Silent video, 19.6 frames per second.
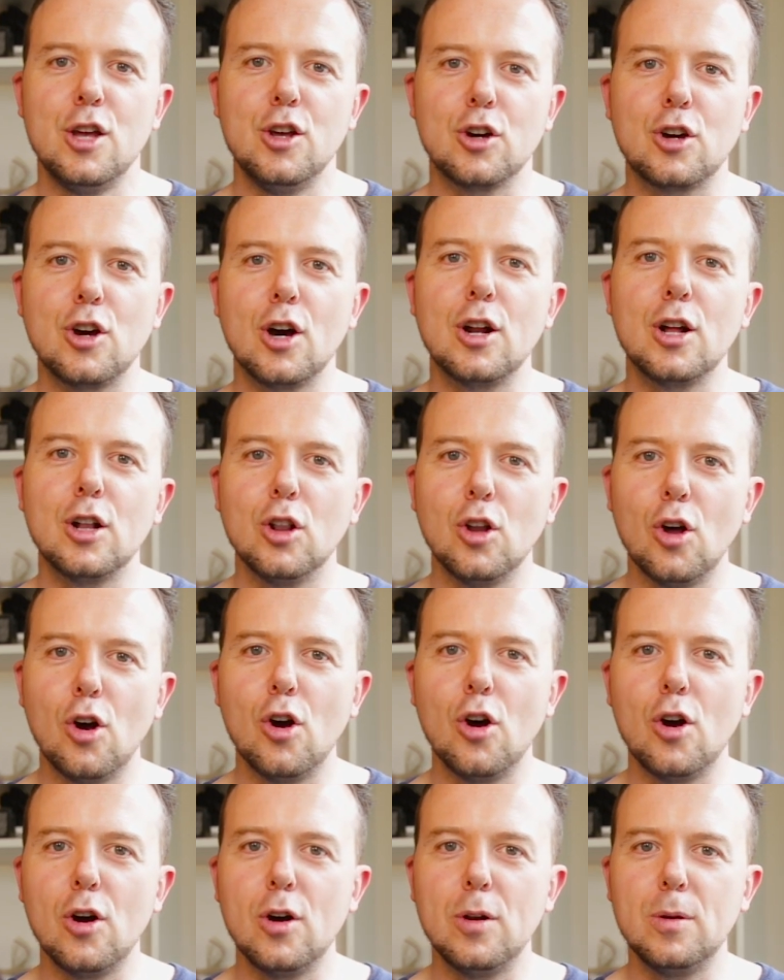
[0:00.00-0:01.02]
you're going to
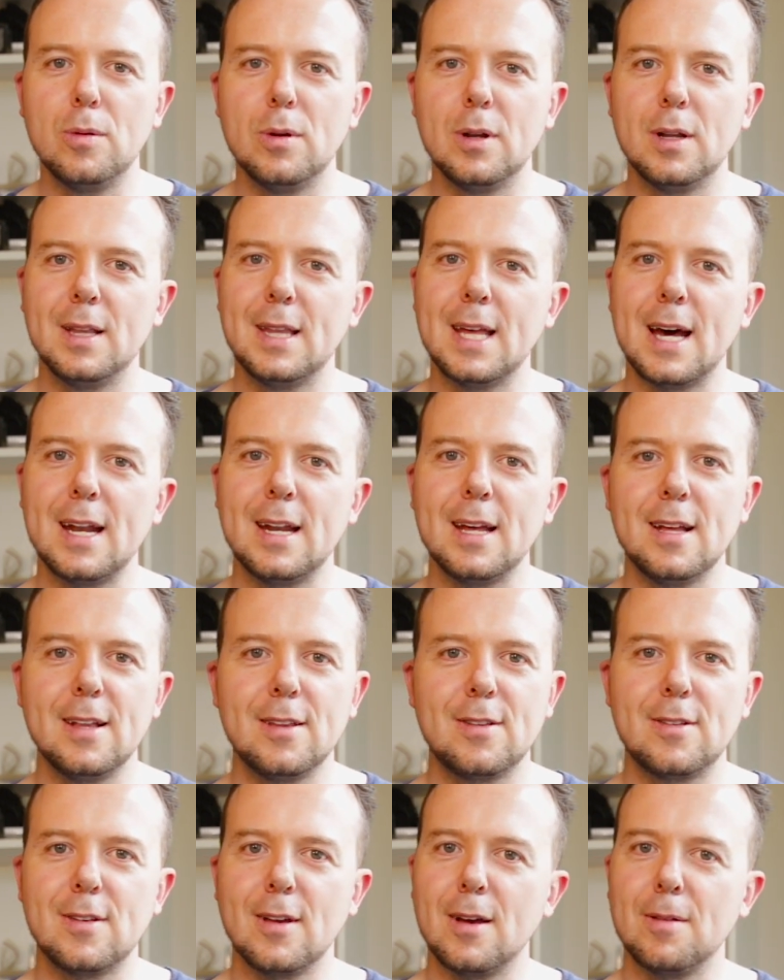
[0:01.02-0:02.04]
learn that
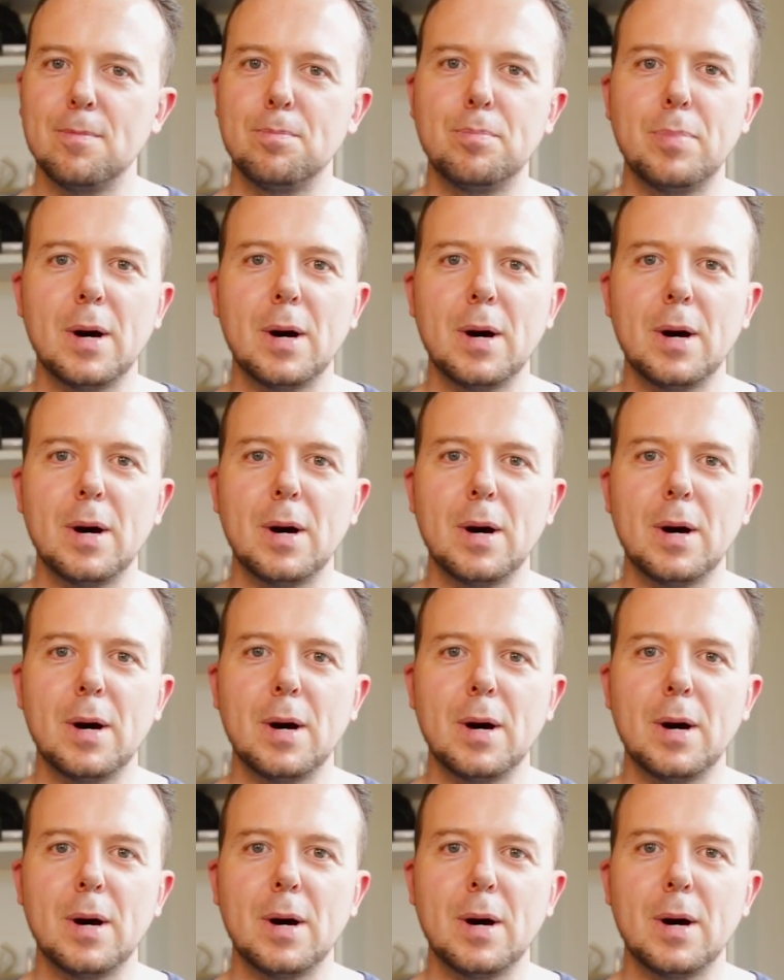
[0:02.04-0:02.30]
it's a